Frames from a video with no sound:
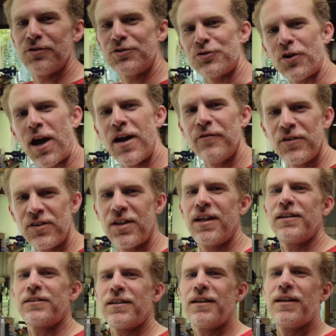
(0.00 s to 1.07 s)
driving
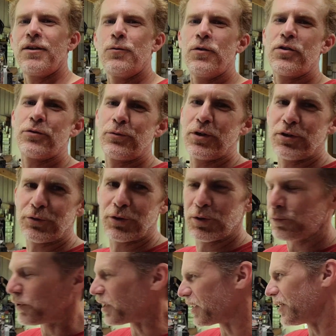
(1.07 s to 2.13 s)
that thing with
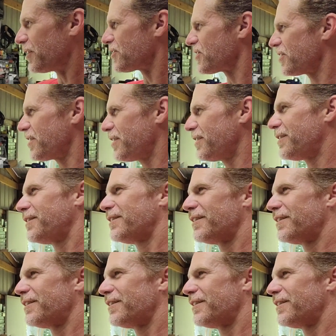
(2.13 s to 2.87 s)
331 gears in it